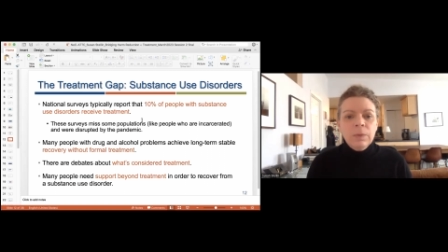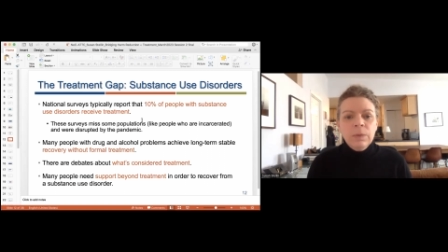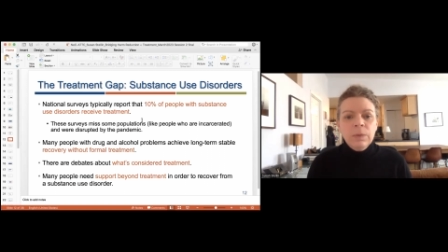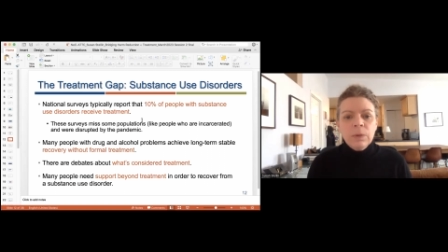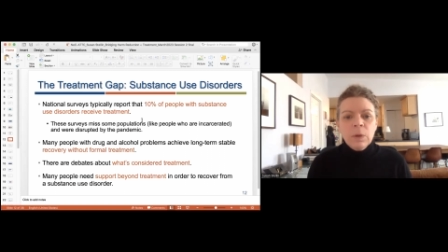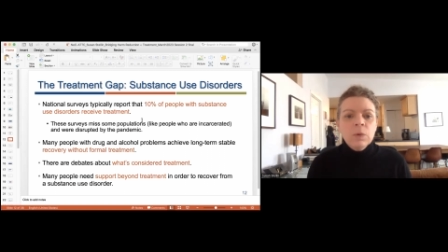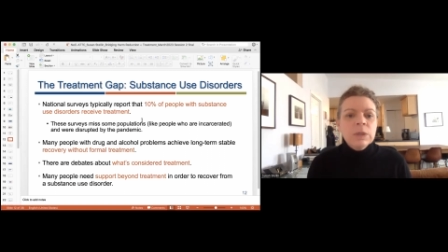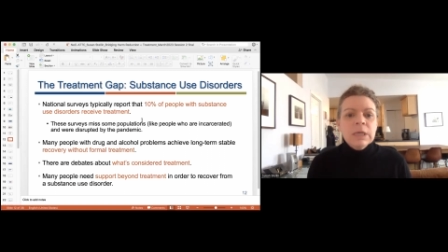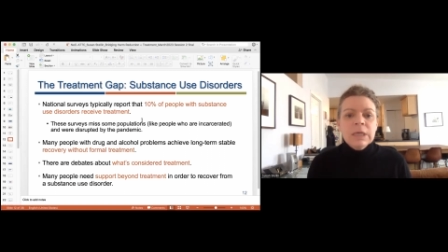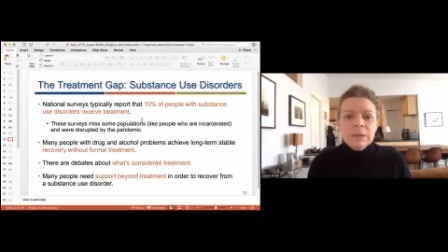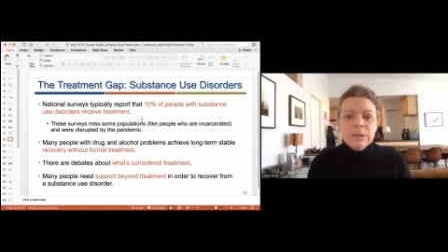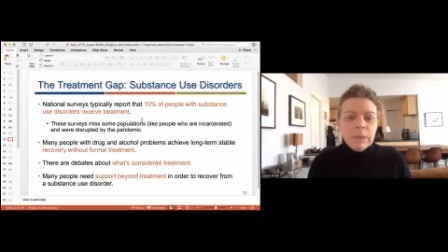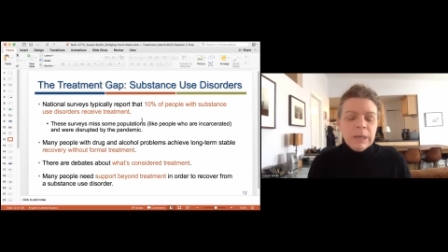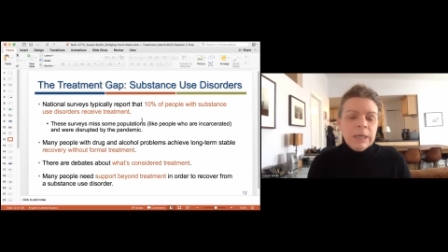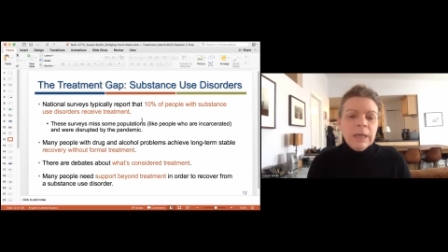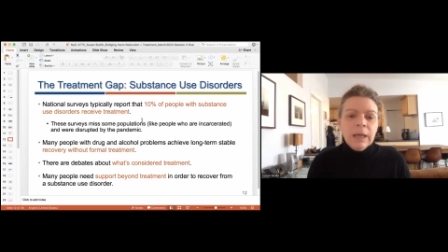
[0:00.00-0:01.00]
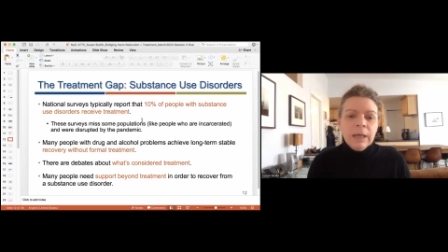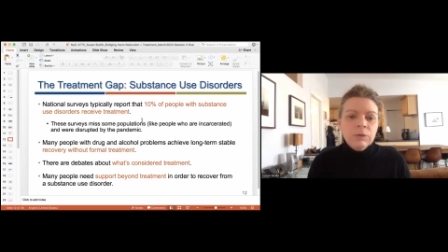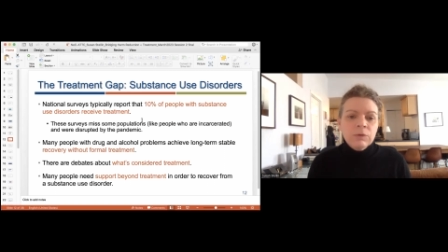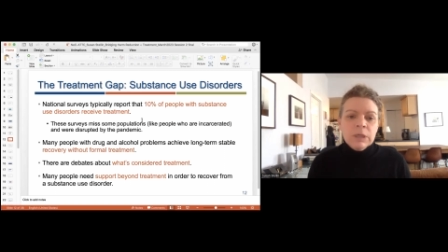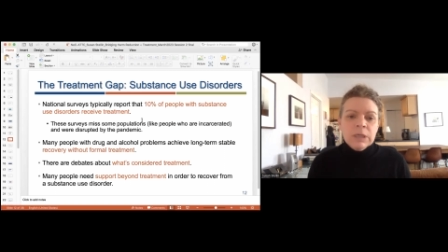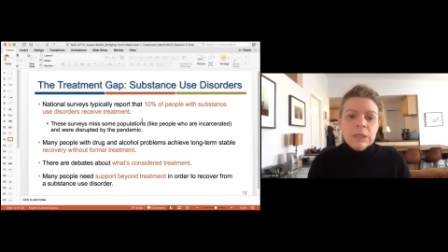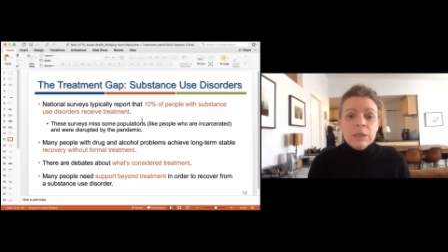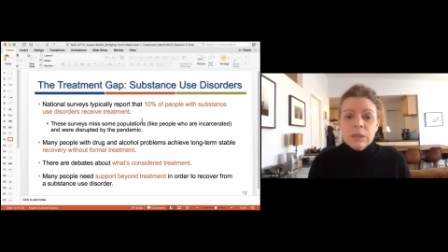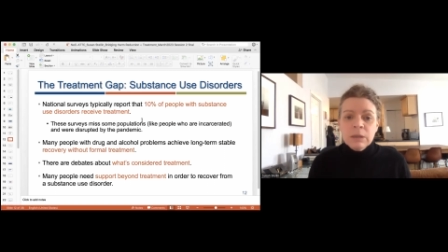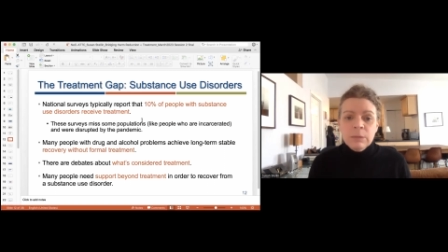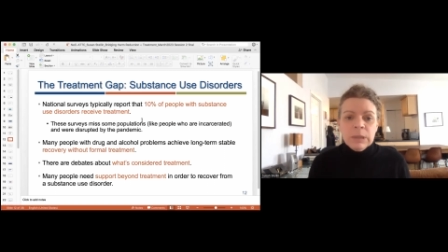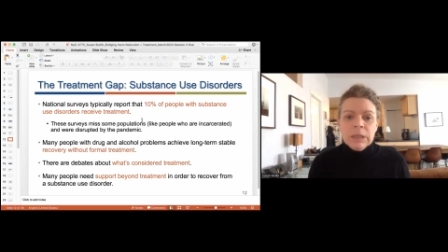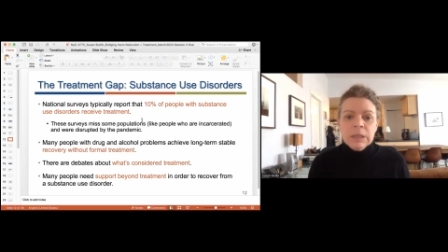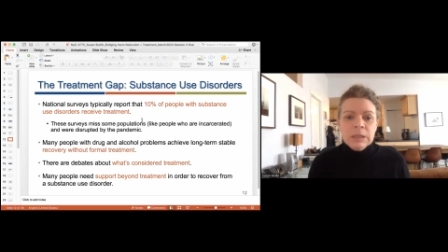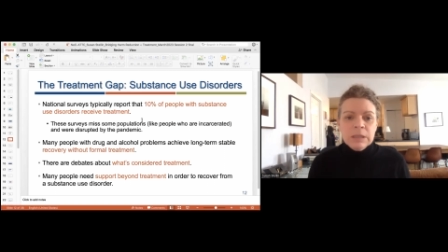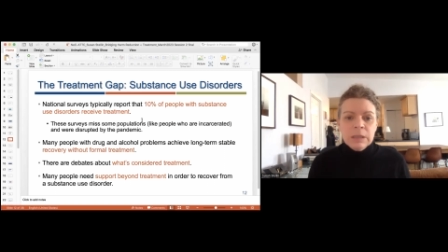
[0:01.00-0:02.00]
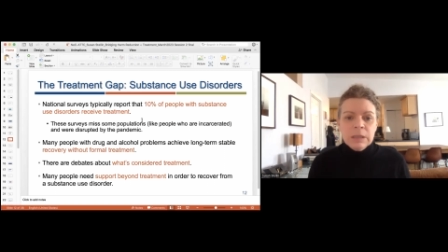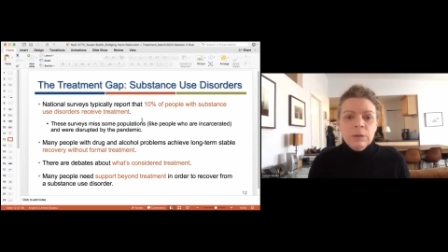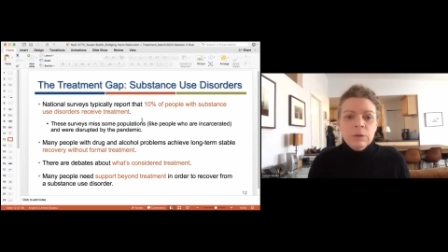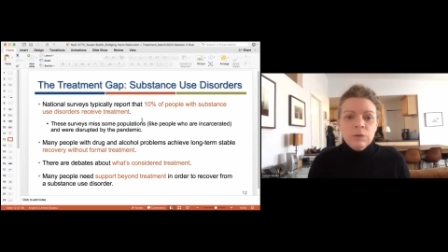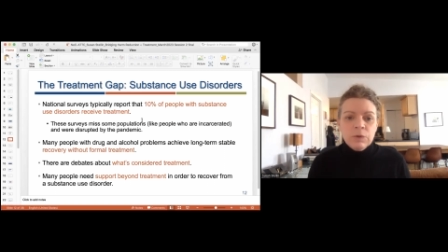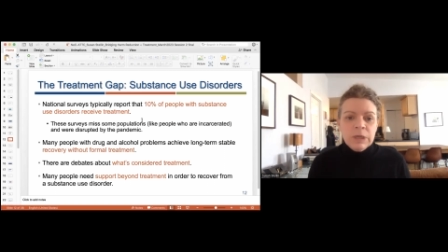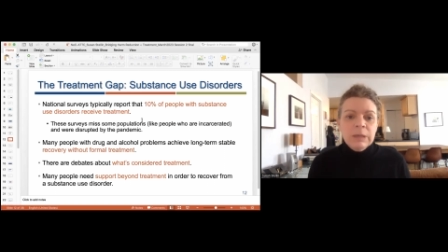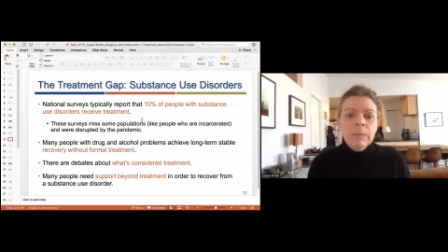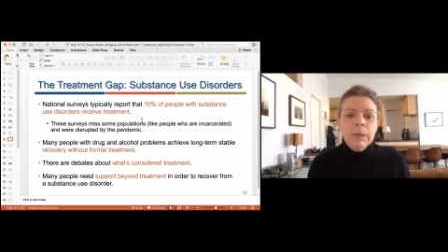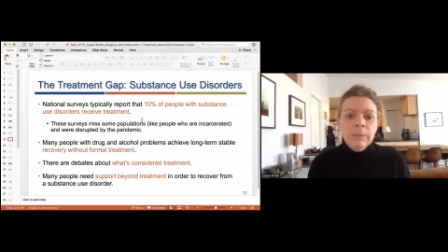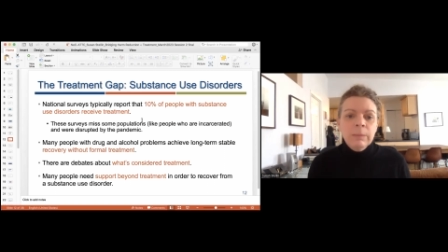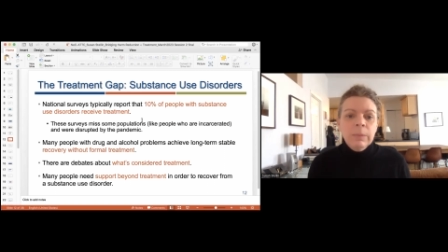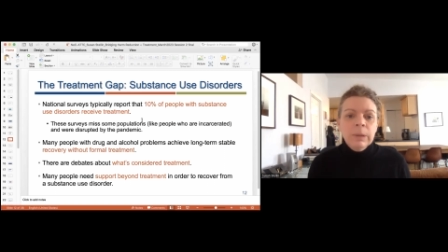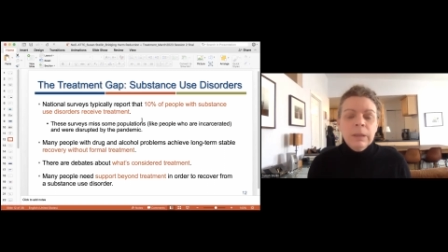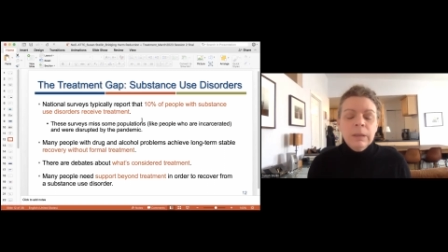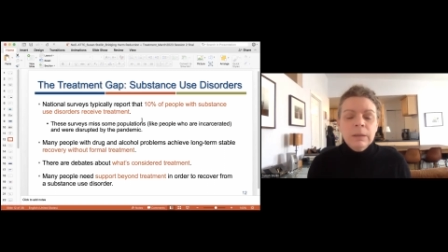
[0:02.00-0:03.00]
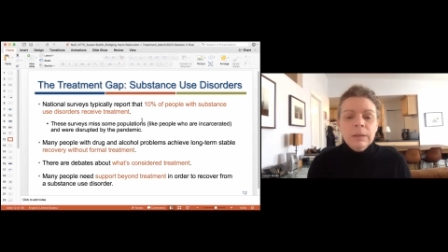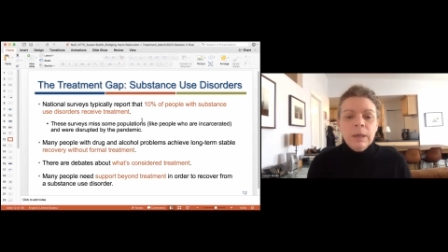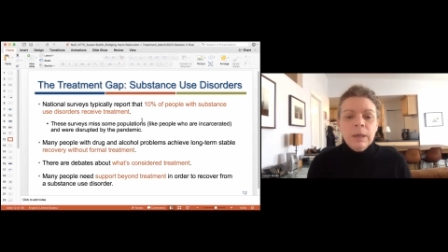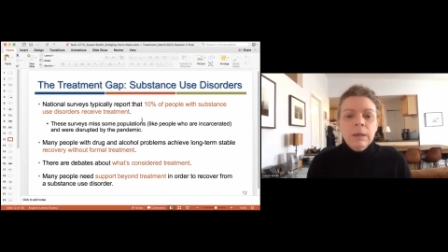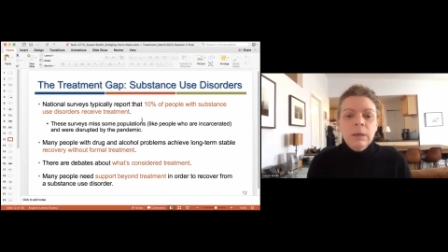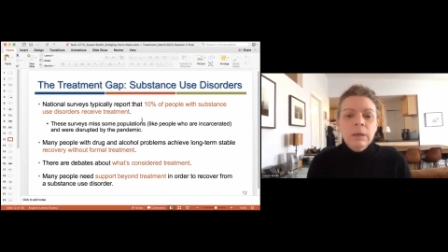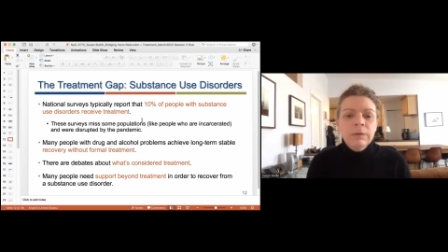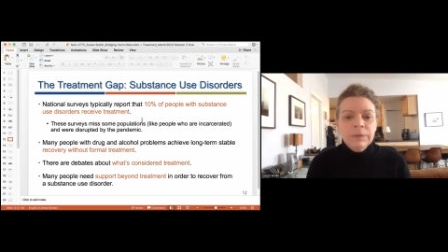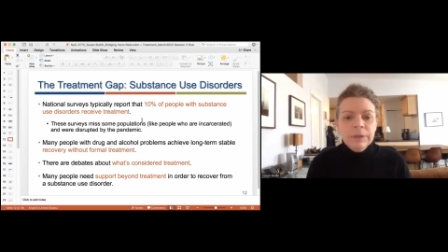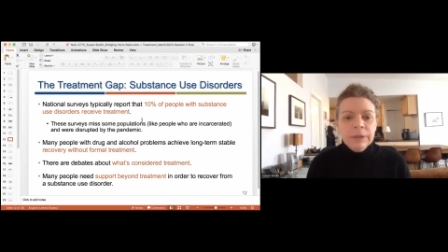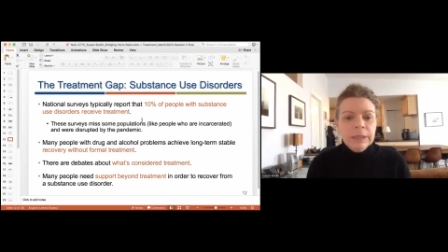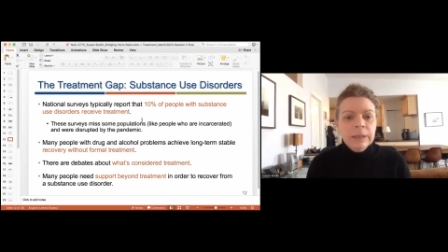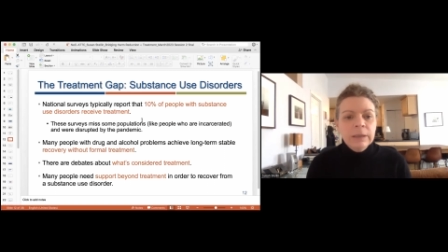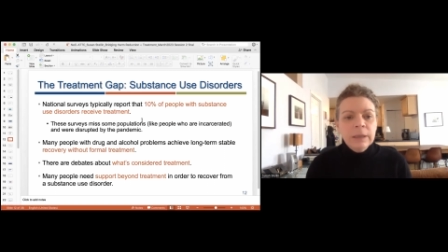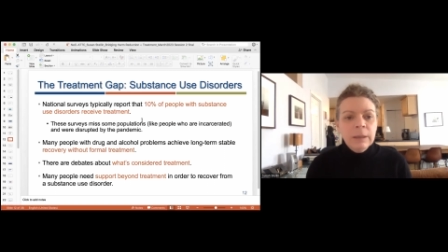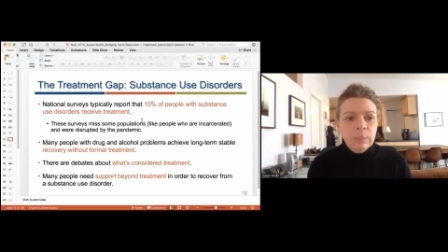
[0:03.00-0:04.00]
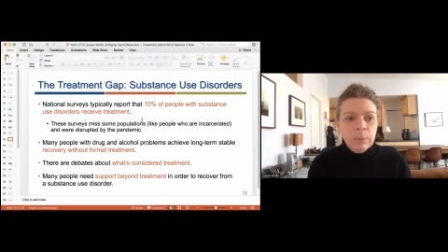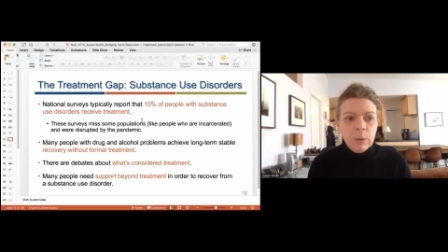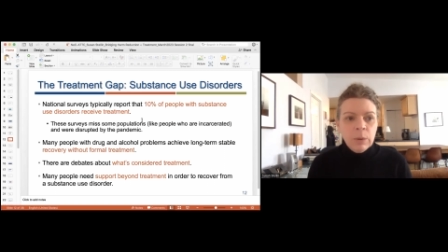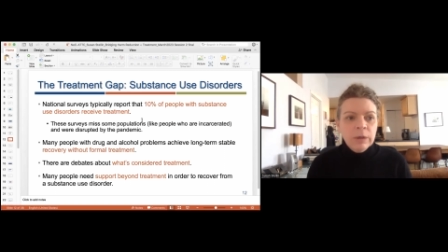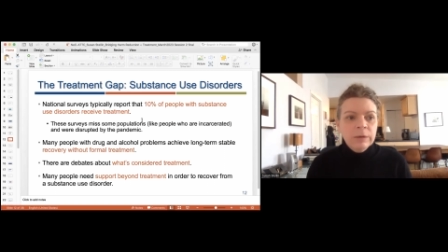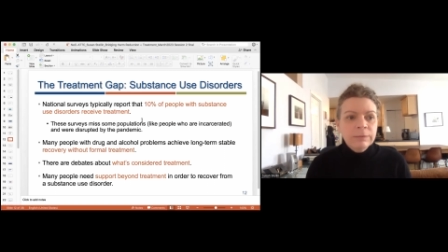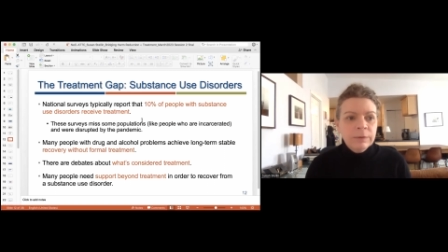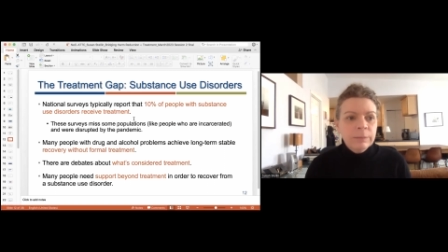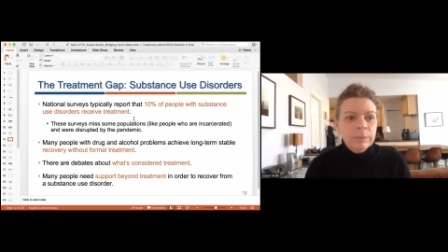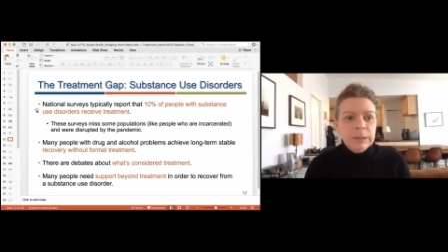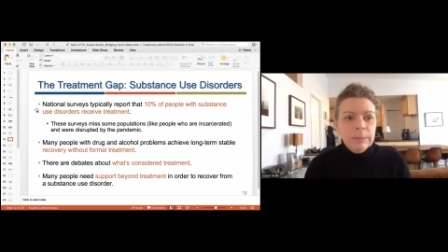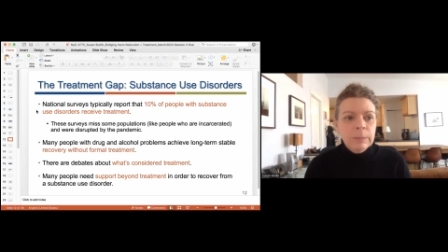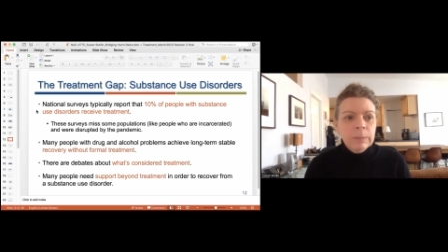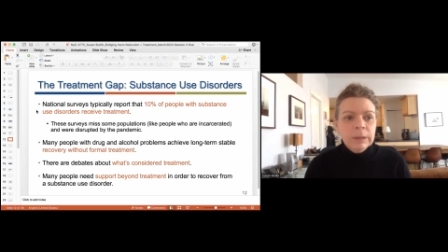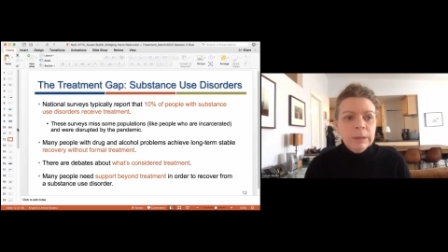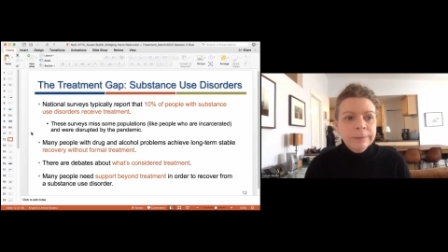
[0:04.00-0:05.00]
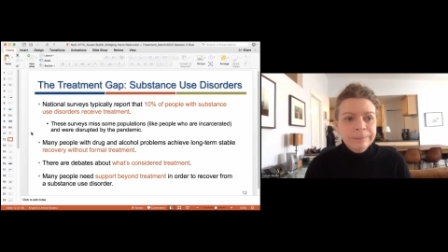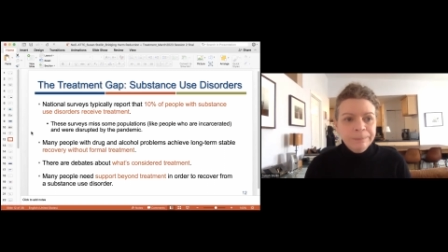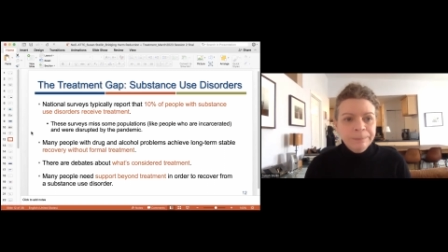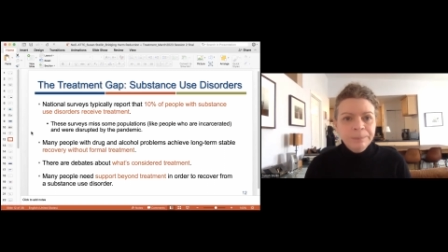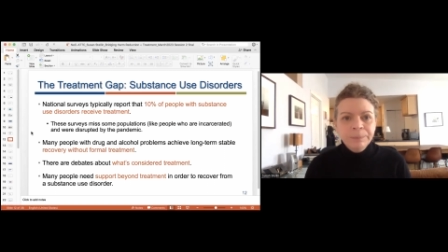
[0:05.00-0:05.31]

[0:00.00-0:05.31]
those things might not traditionally be considered treatment, but are all very important for people.